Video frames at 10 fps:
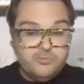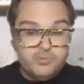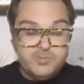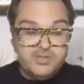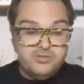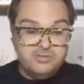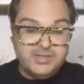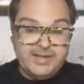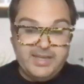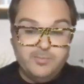which means you'll need
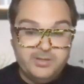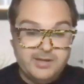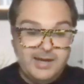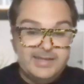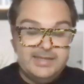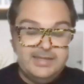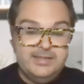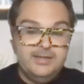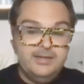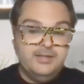an API key.
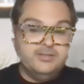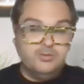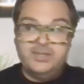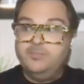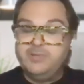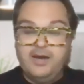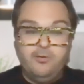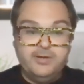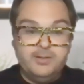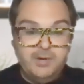So keep that
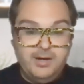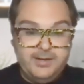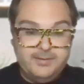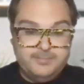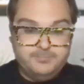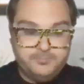one in mind.